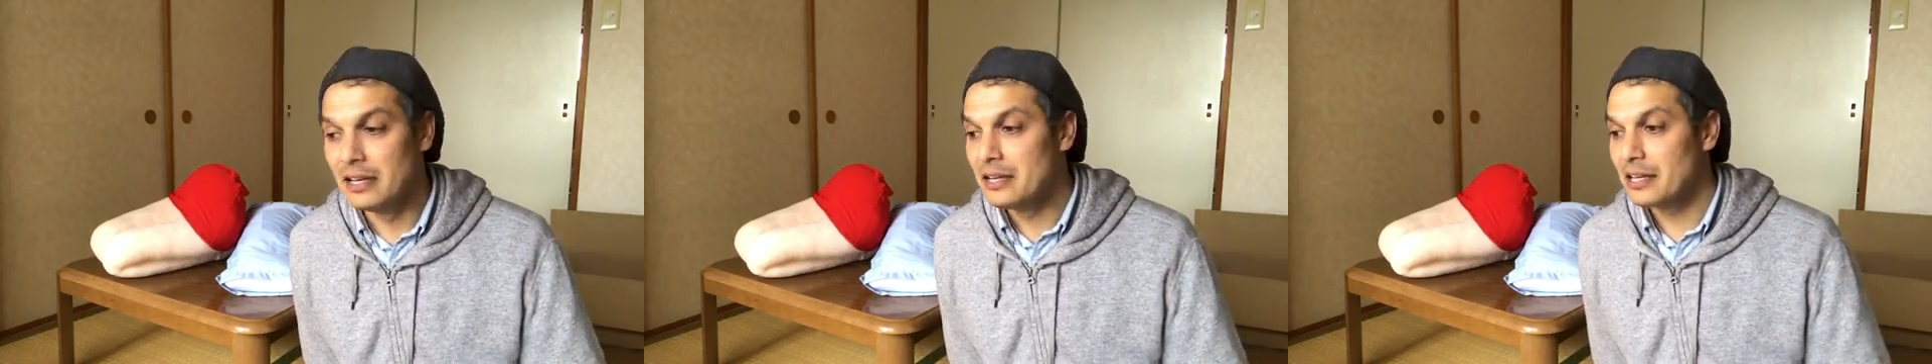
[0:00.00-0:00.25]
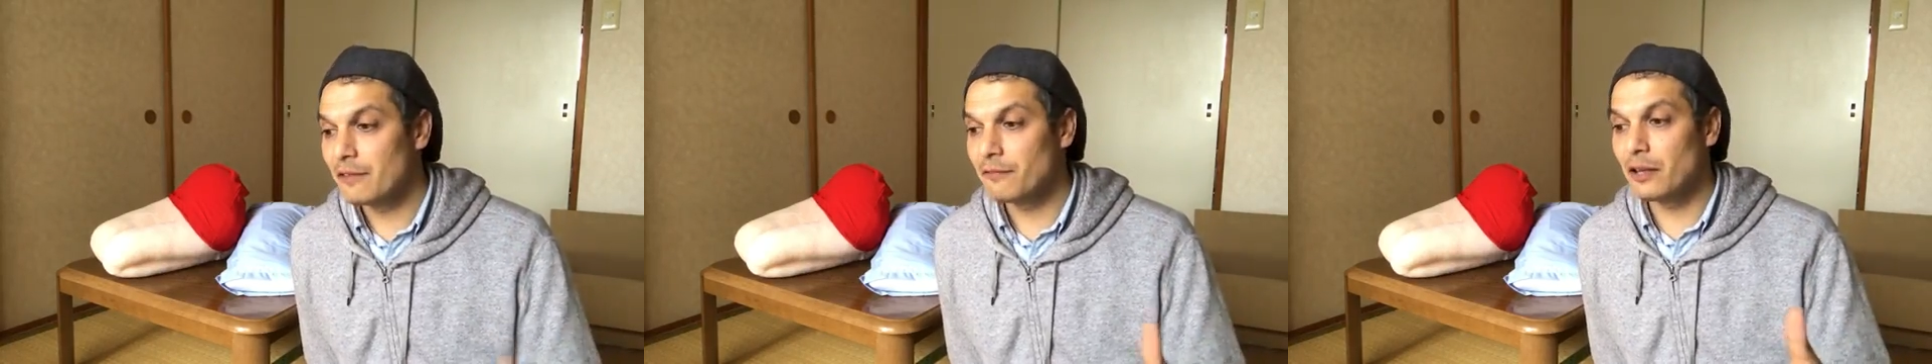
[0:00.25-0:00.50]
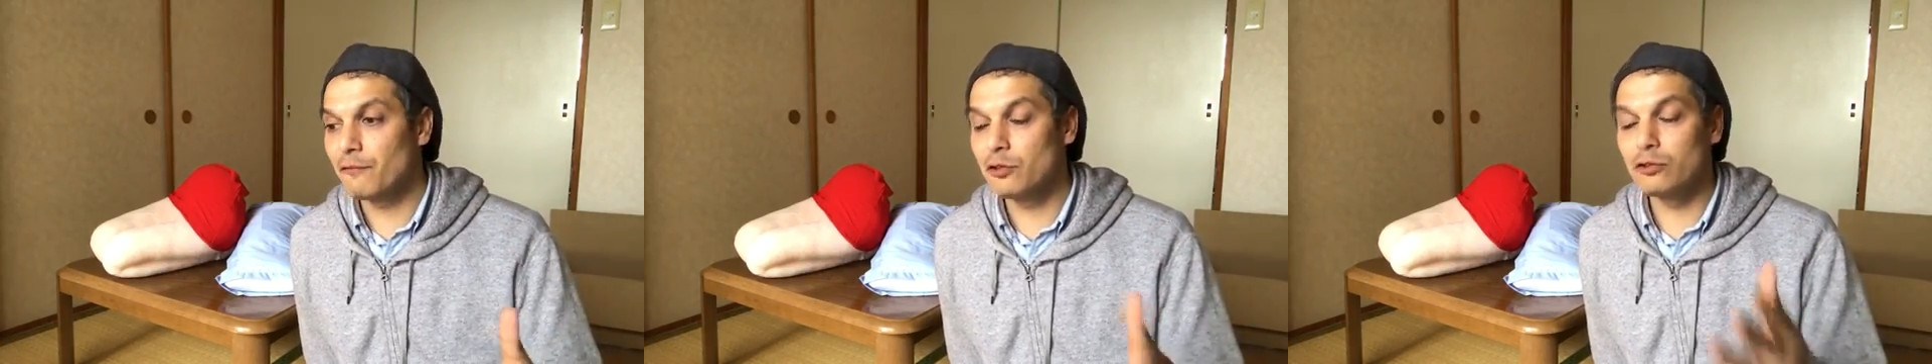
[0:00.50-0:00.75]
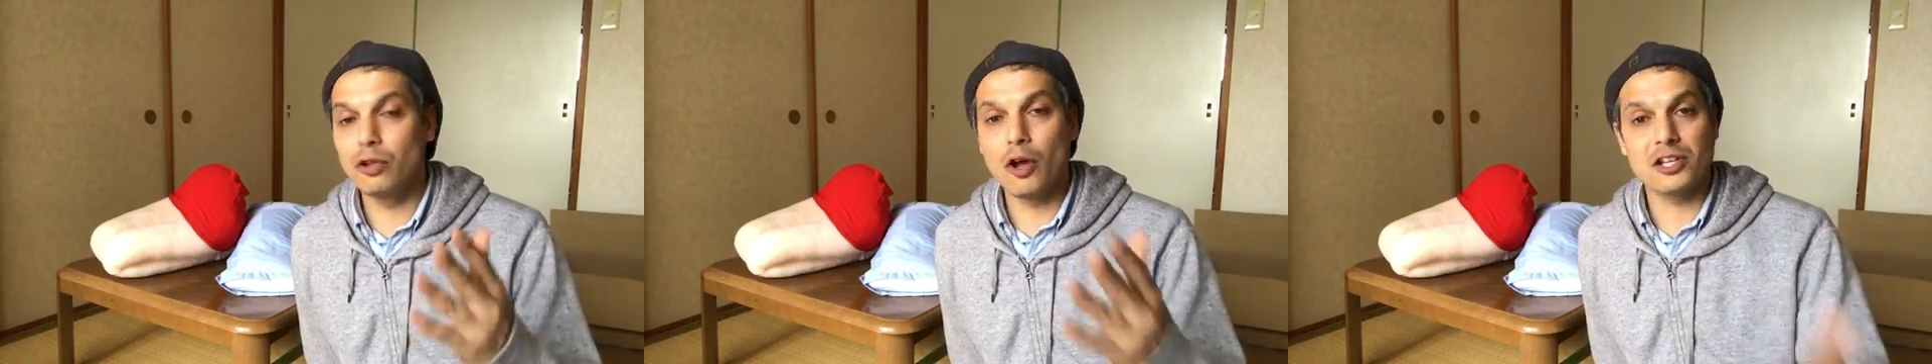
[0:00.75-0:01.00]
If you
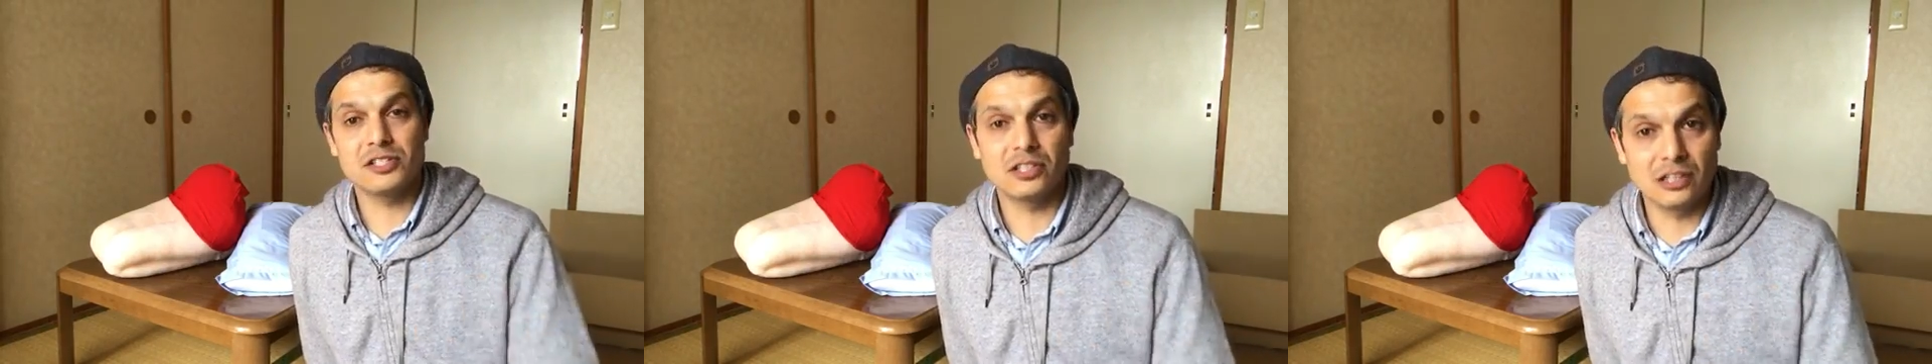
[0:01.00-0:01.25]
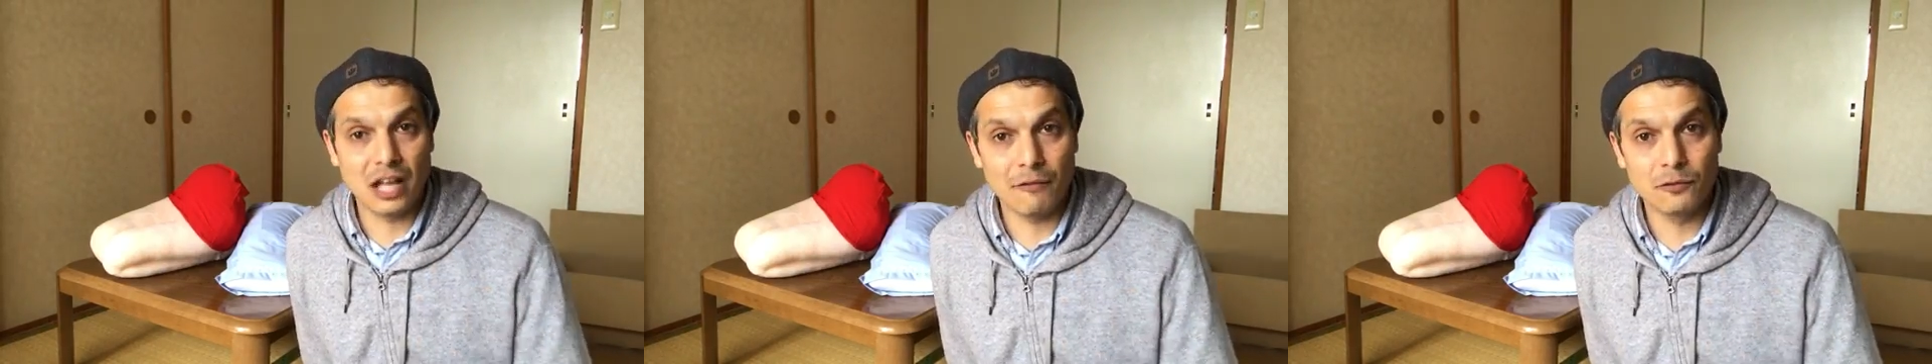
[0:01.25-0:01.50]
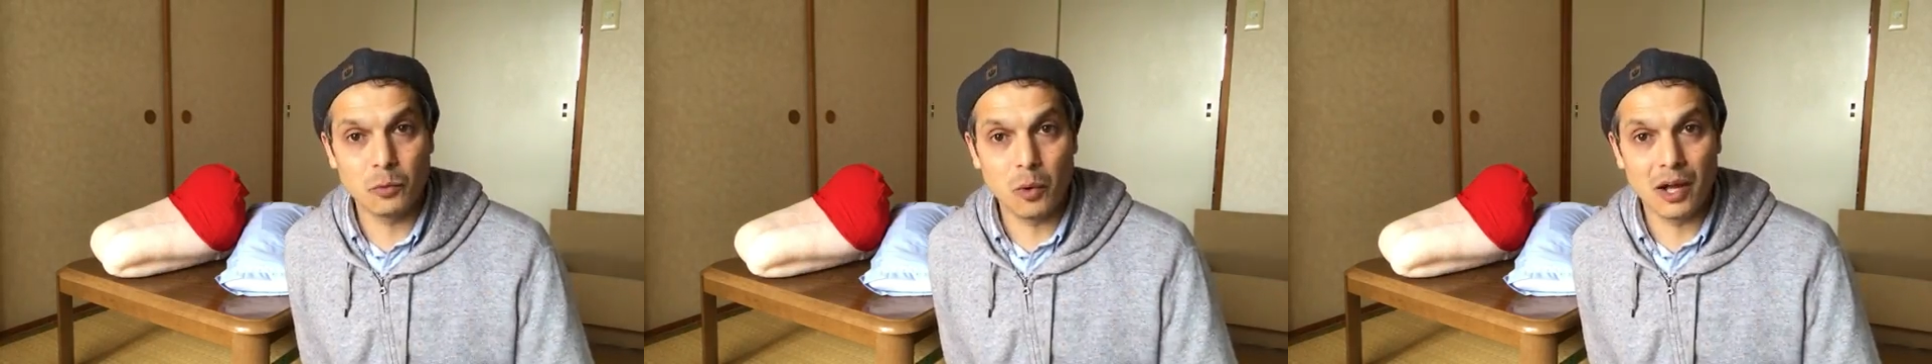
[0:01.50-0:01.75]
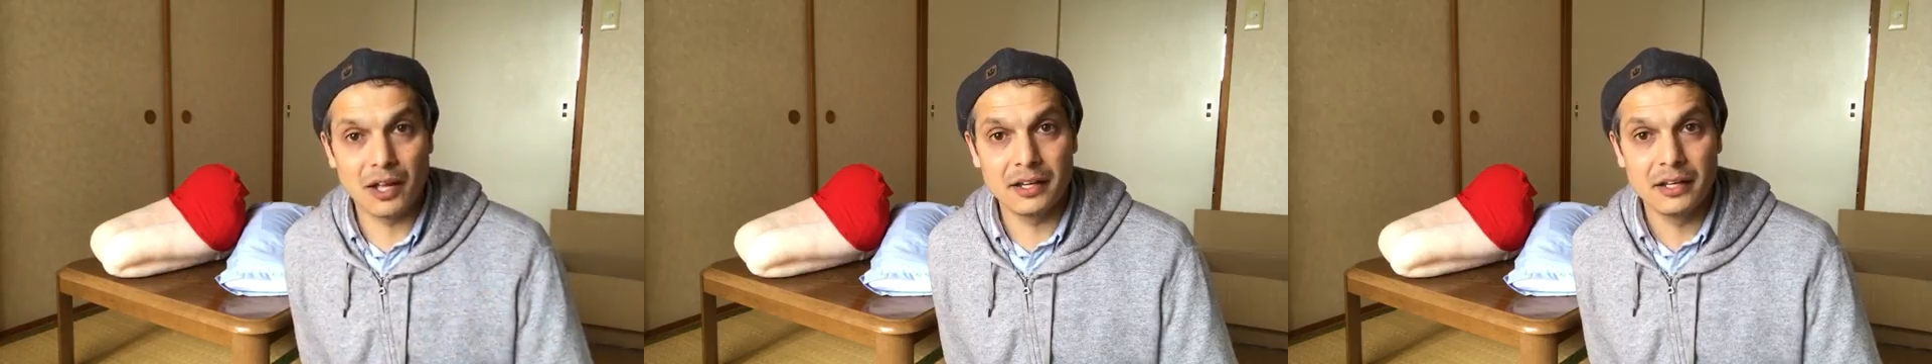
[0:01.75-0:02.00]
lost a loved
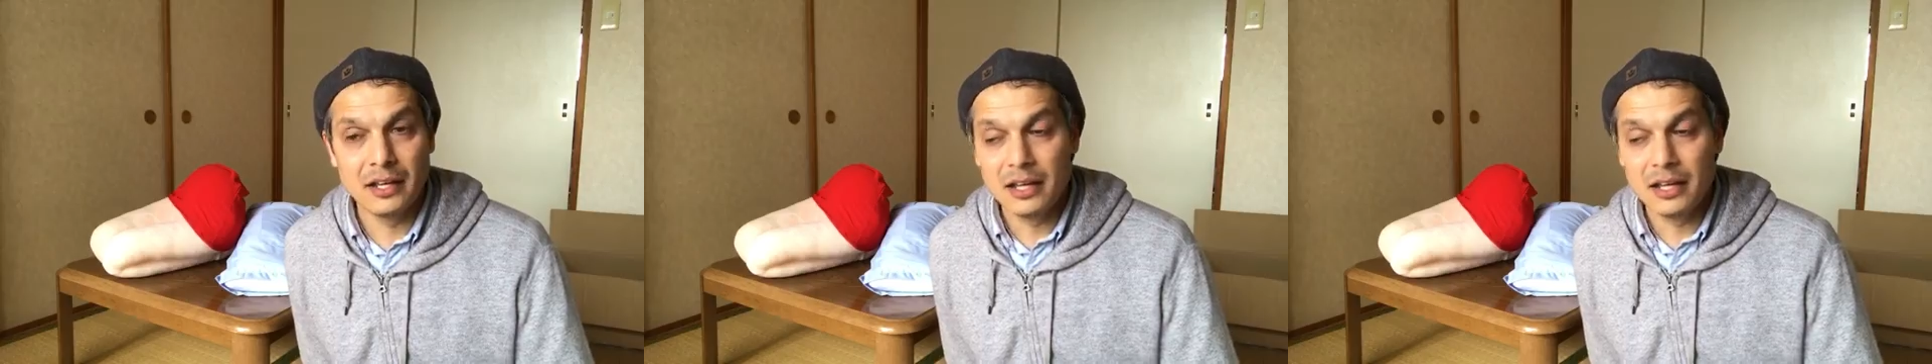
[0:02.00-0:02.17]
one